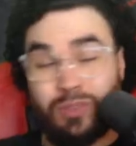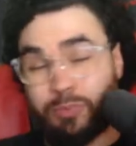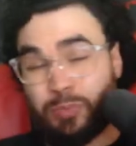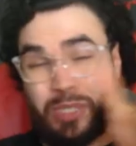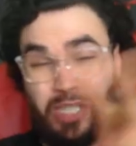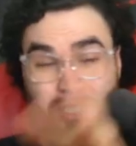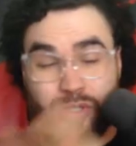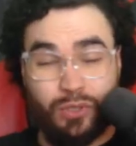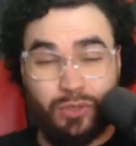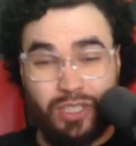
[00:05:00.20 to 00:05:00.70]

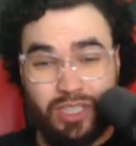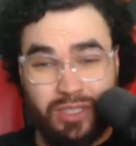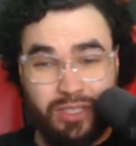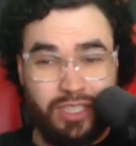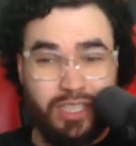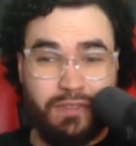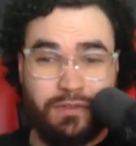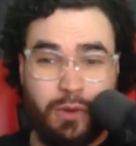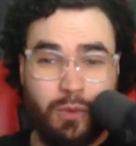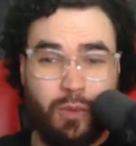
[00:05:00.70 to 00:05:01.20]
be using
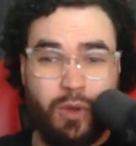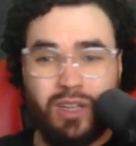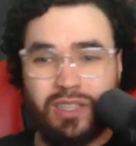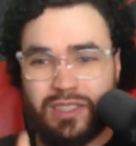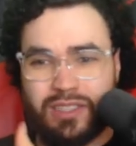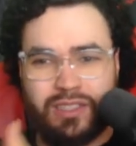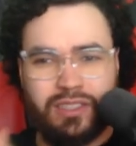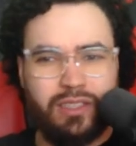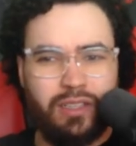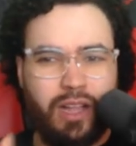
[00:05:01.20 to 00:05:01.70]
different
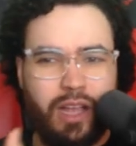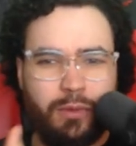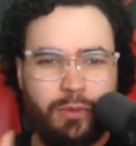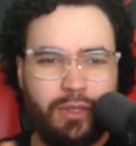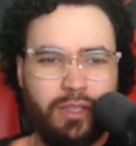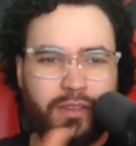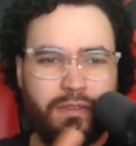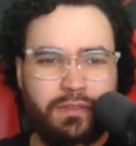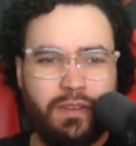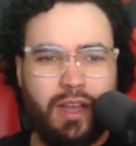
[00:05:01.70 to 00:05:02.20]
ones until I
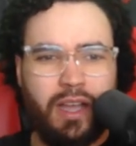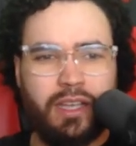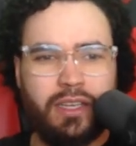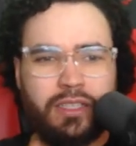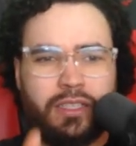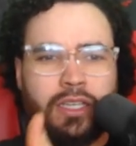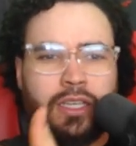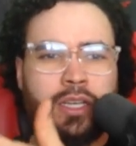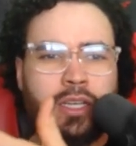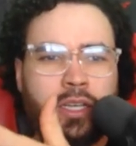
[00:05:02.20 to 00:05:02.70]
really
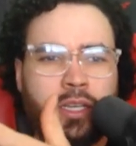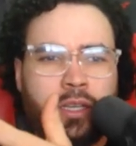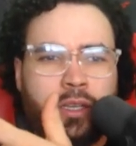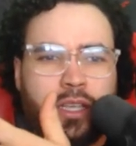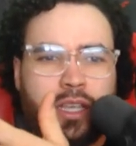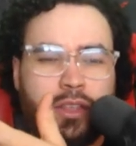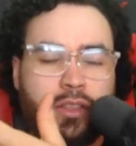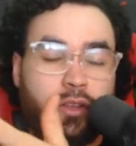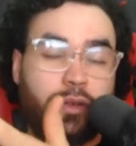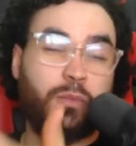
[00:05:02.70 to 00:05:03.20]
find
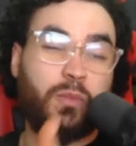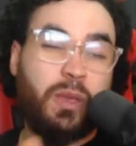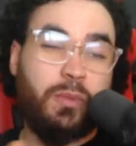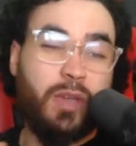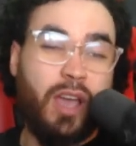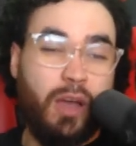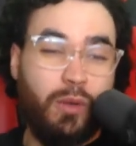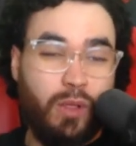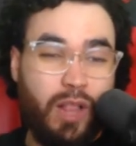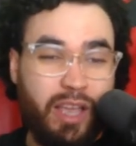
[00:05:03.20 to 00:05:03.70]
either maybe
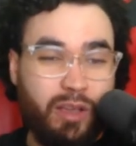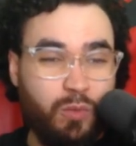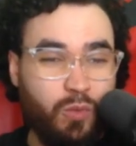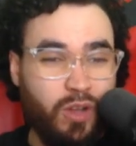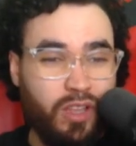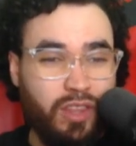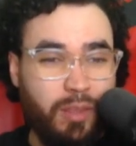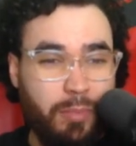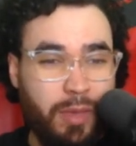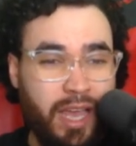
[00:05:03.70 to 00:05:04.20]
I like
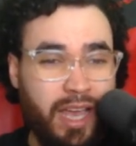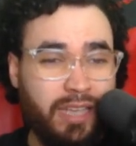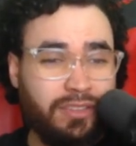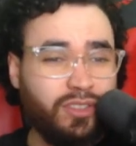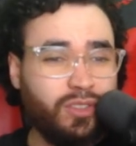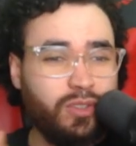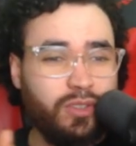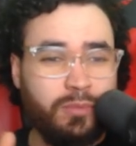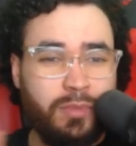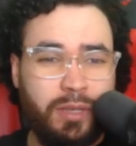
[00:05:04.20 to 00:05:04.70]
one the
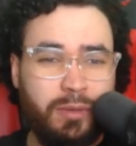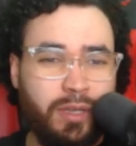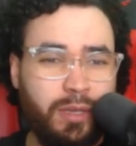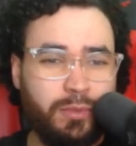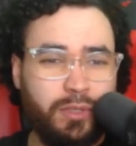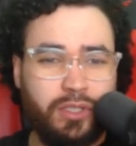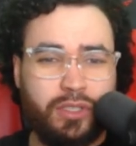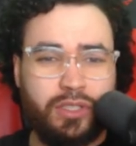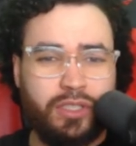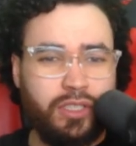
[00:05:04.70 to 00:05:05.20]
best, or maybe I'm
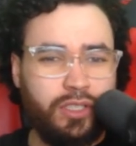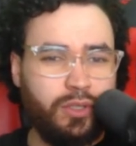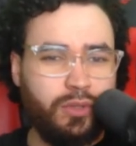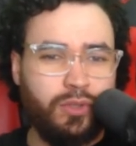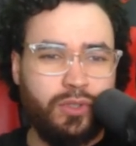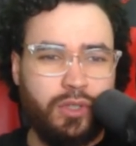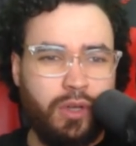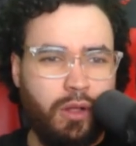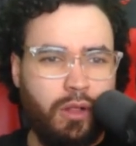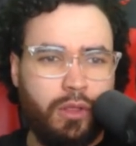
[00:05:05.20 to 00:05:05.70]
just going to
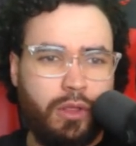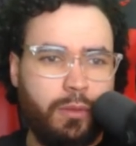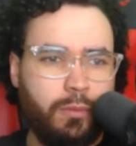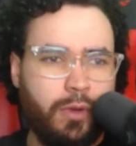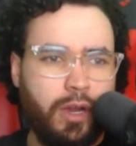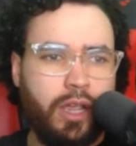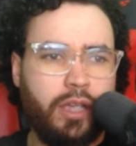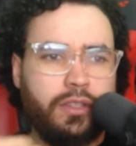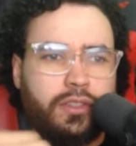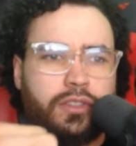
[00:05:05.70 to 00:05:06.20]
use all of them,
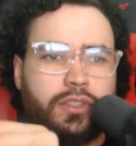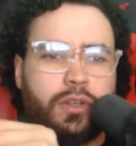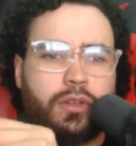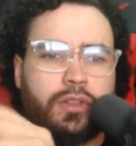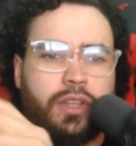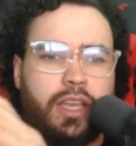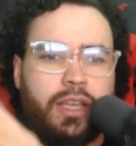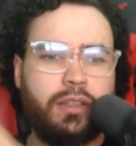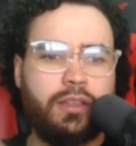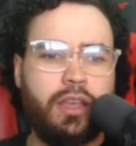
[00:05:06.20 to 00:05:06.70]
right? So
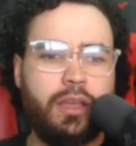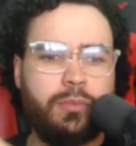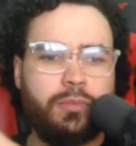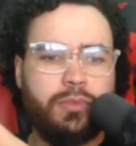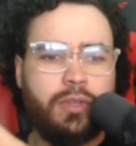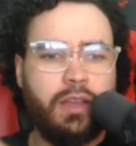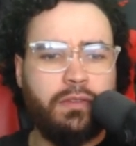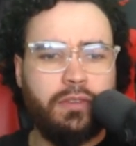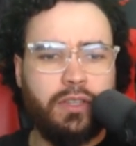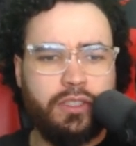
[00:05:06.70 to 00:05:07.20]
they
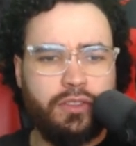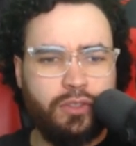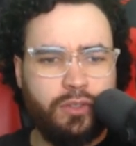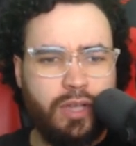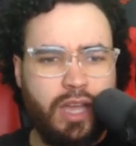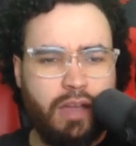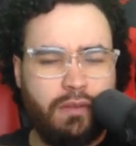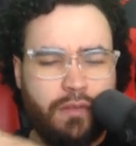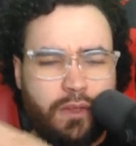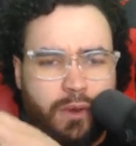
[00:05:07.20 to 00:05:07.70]
definitely do
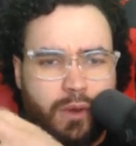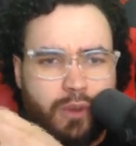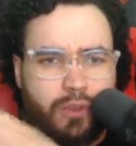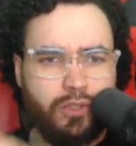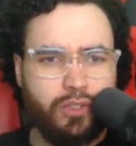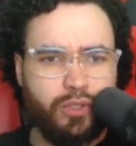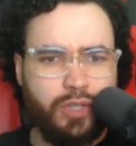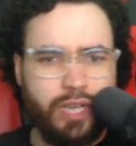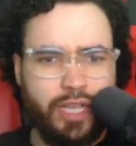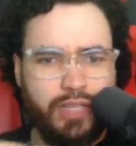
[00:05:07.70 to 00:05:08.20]
have their own
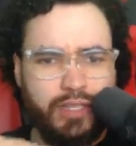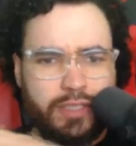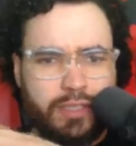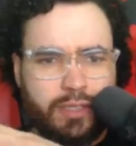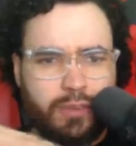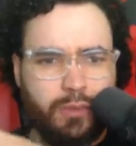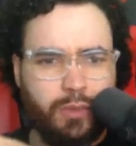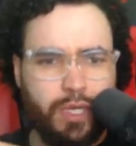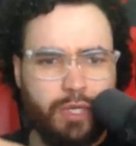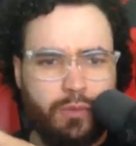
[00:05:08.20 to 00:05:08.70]
strengths
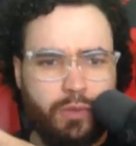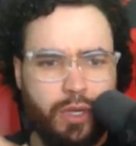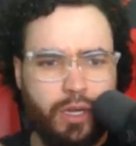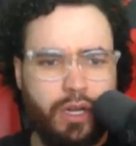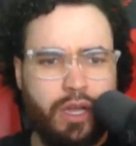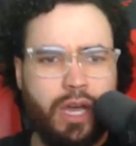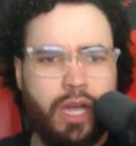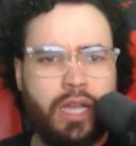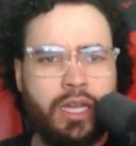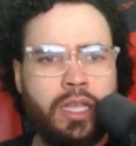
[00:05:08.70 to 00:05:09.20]
and
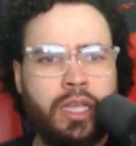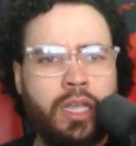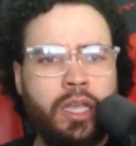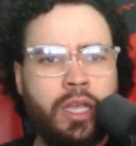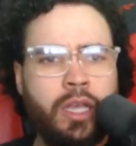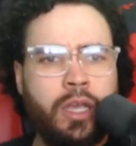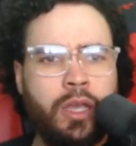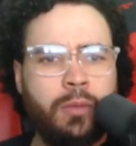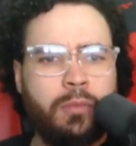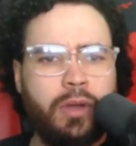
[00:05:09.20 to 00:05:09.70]
whatnot.
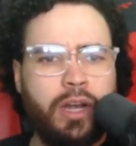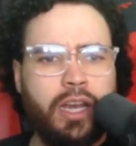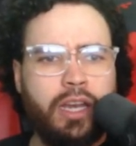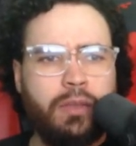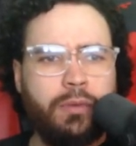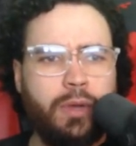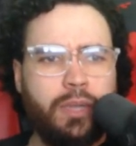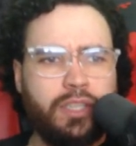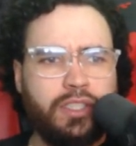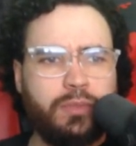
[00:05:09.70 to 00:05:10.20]
But
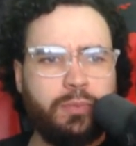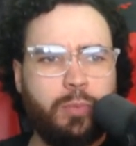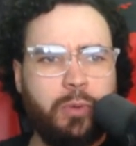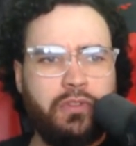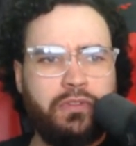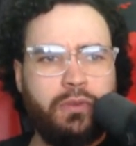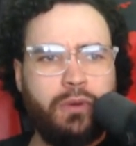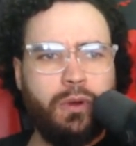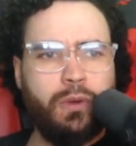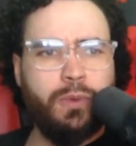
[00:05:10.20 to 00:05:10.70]
anyways,
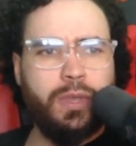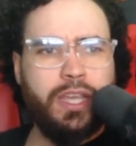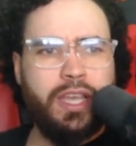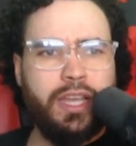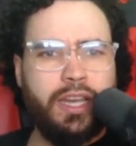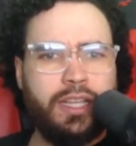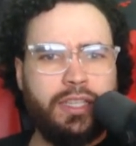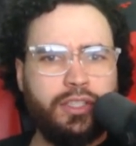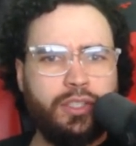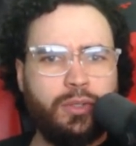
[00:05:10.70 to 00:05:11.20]
before we
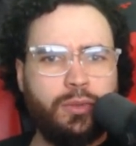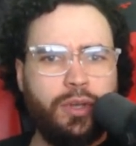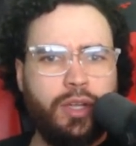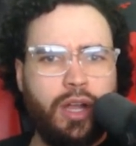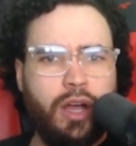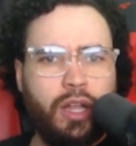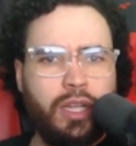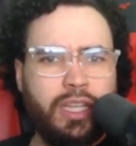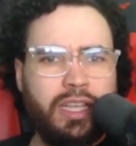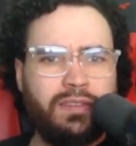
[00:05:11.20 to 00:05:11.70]
get into it,
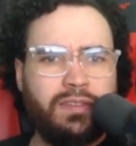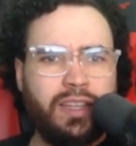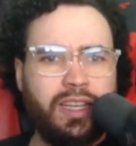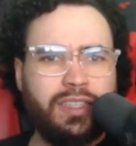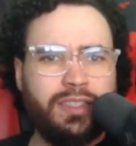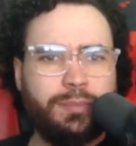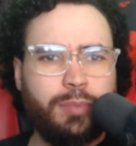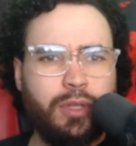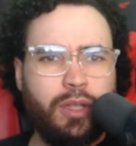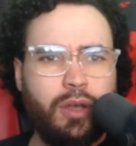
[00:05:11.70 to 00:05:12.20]
I'll leave
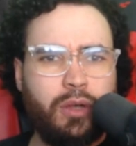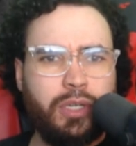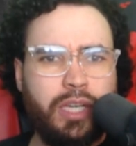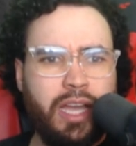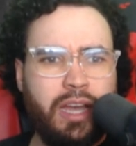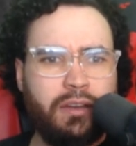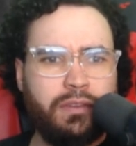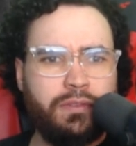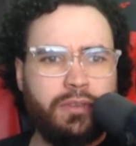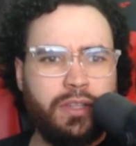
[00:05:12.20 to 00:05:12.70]
links below
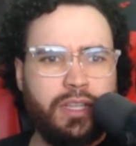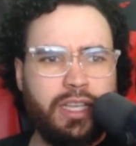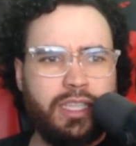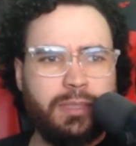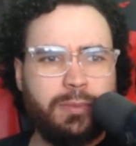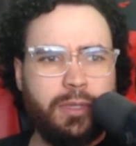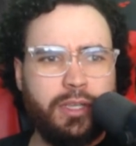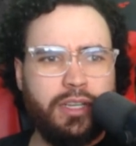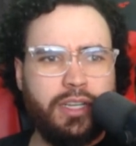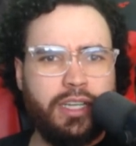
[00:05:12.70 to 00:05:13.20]
down for this,
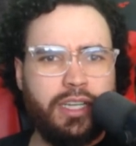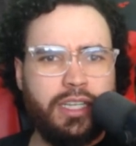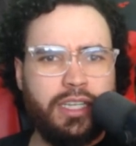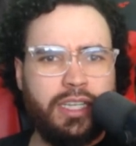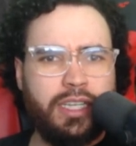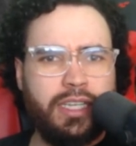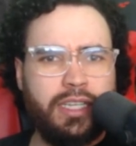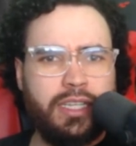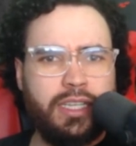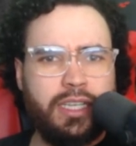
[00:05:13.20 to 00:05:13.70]
but you're going to
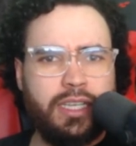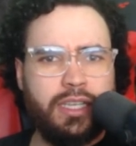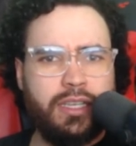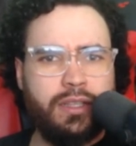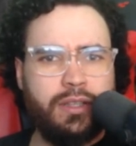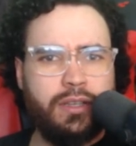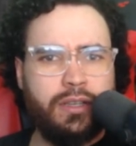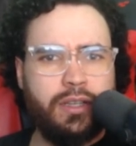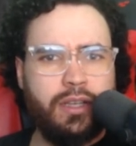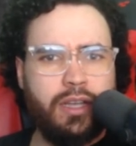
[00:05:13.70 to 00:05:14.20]
need either,